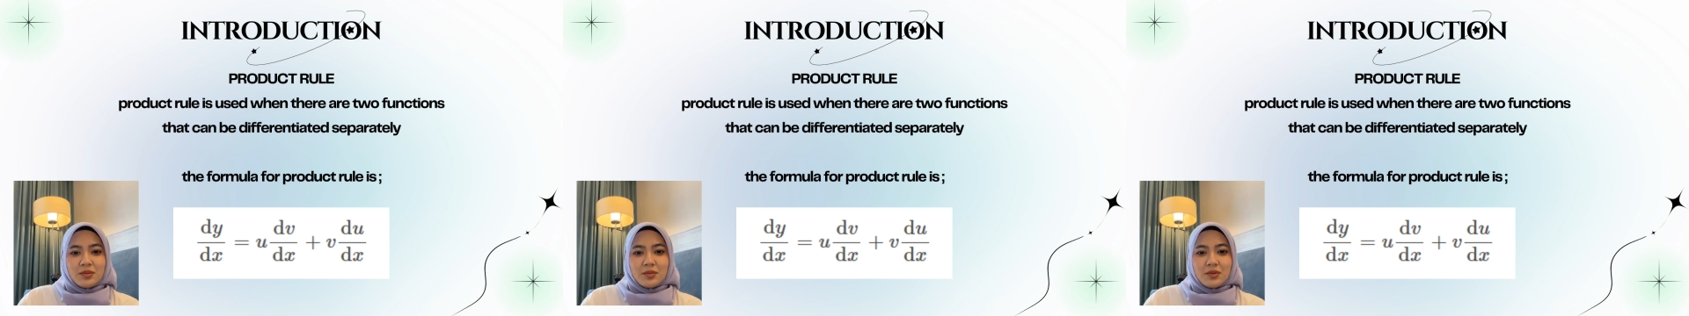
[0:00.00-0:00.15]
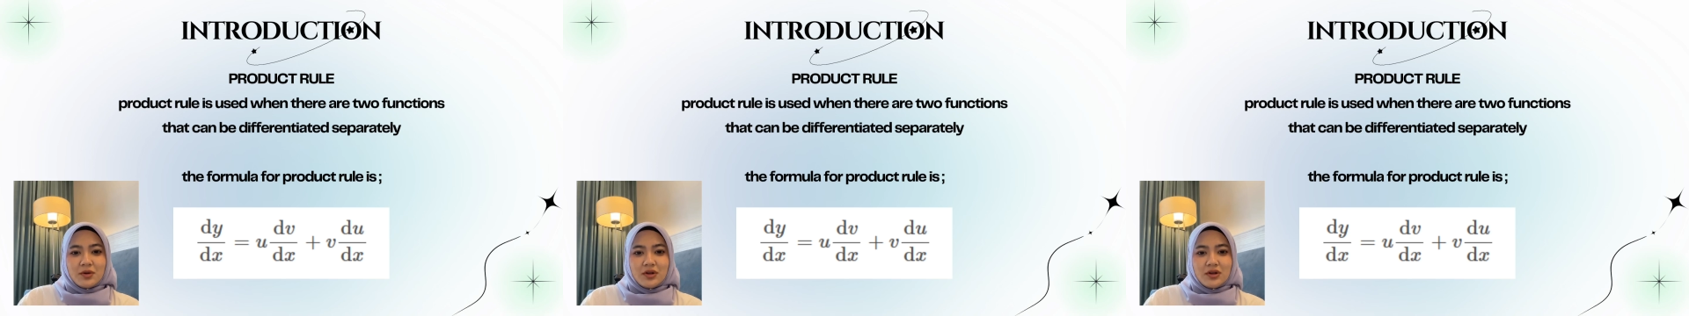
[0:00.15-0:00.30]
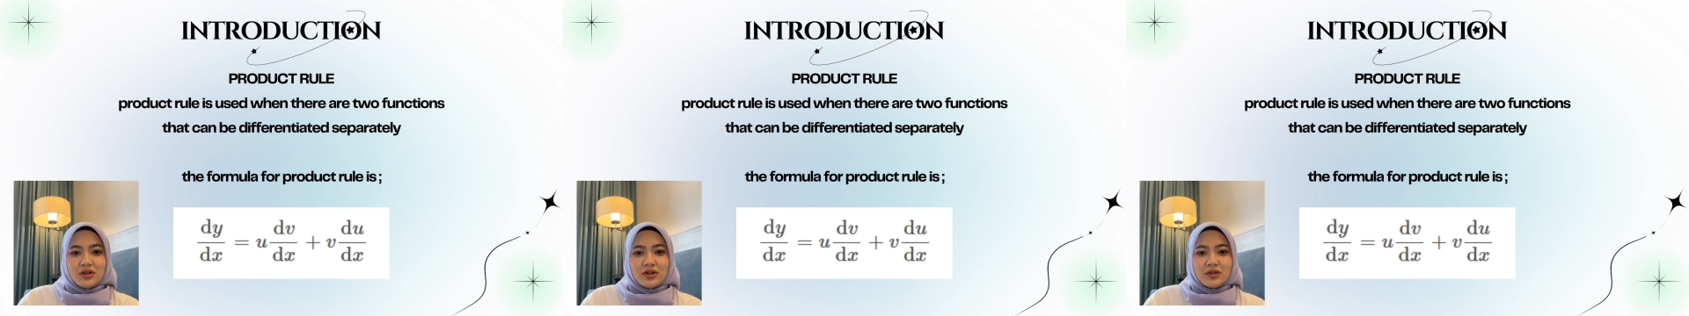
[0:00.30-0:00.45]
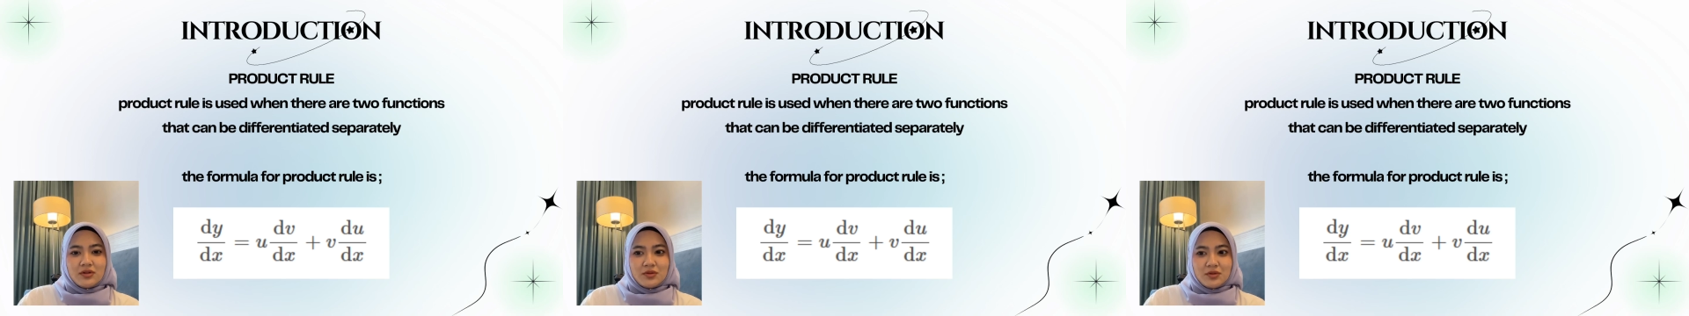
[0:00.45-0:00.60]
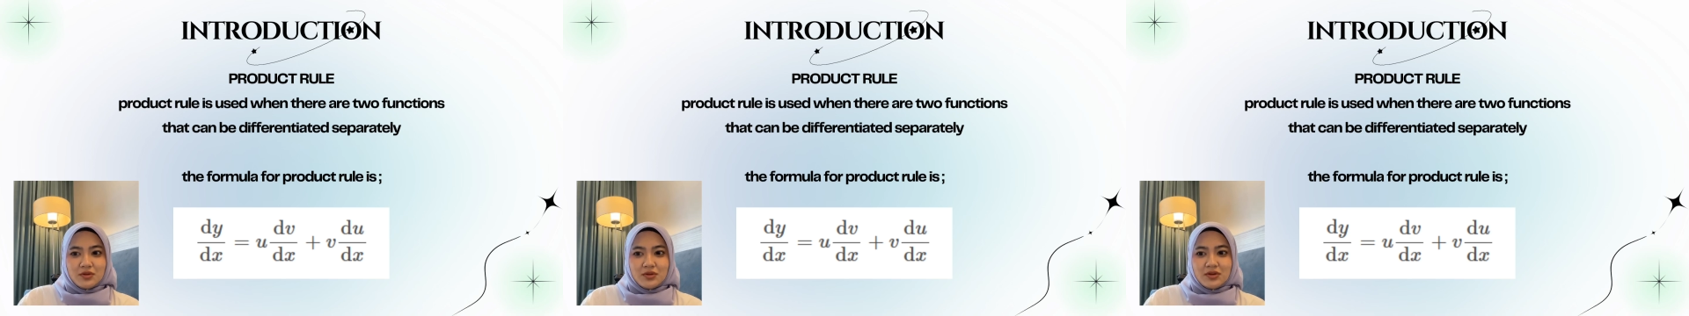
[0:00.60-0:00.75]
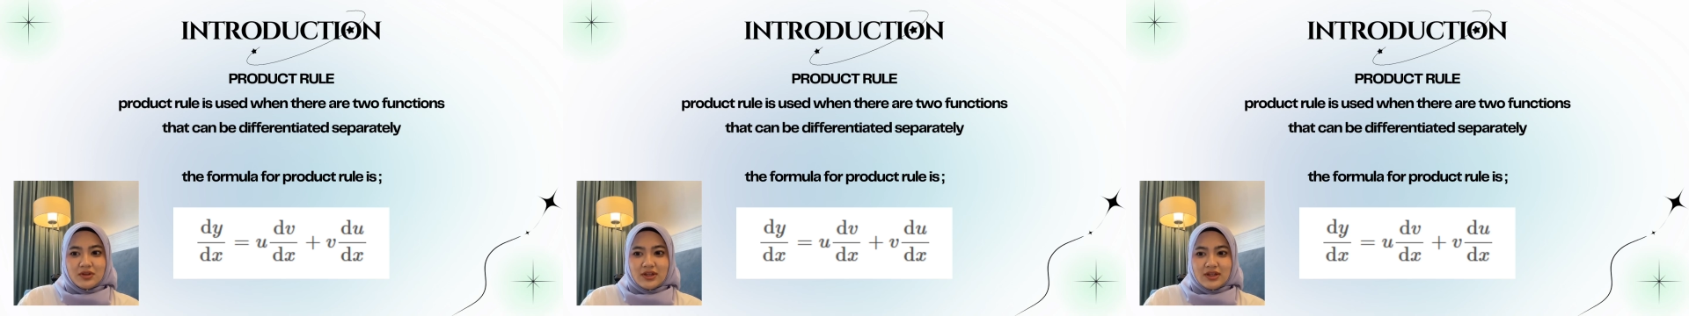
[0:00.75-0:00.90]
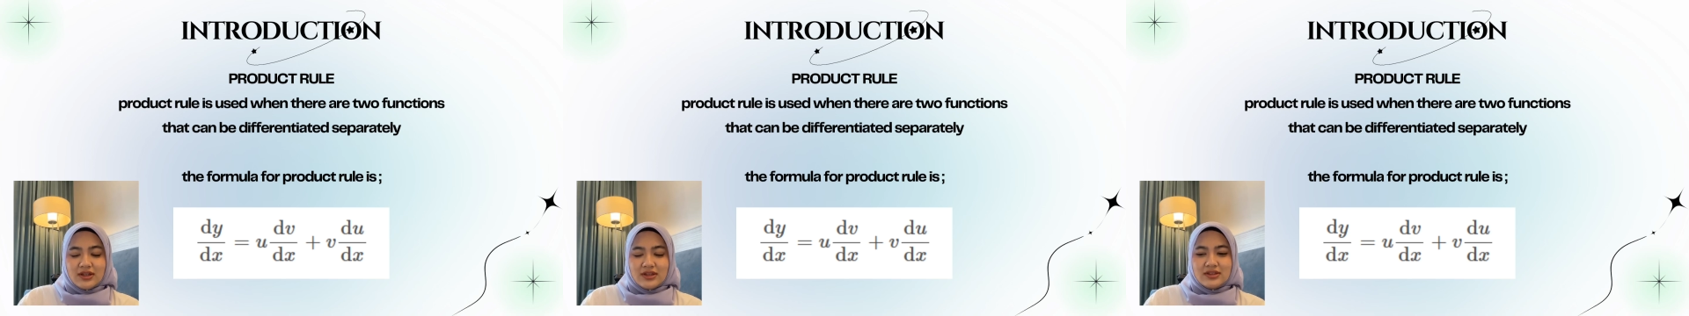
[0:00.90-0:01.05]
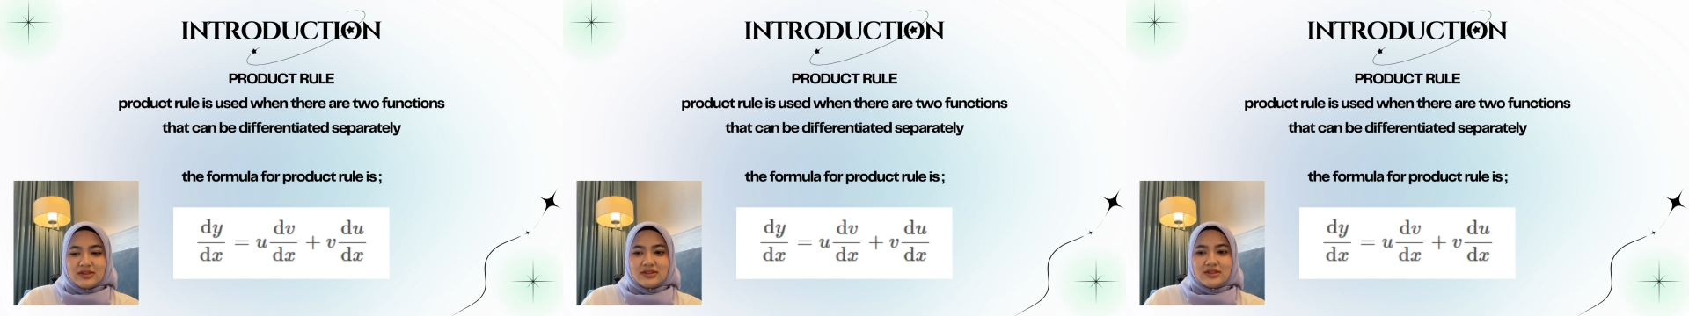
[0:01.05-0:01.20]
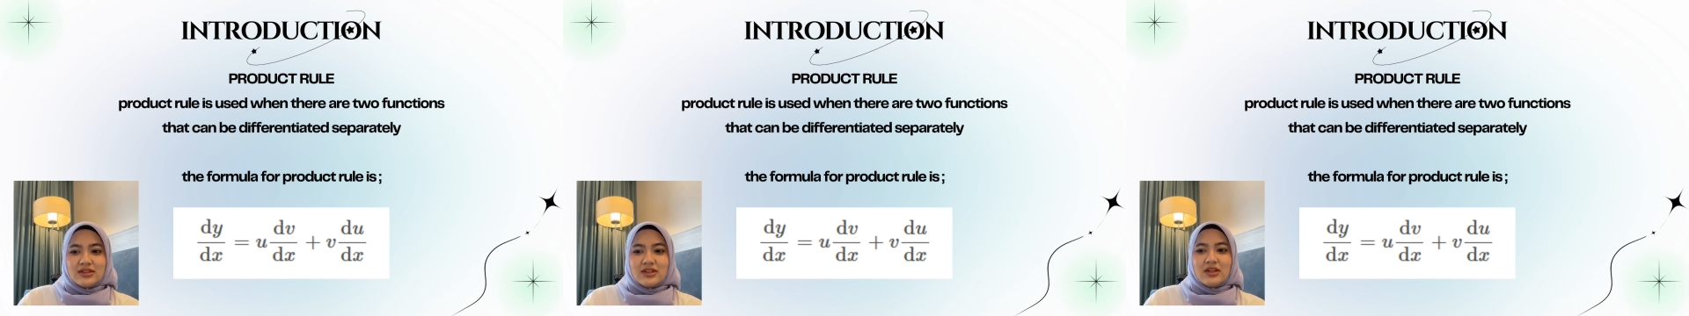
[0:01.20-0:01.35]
product rule is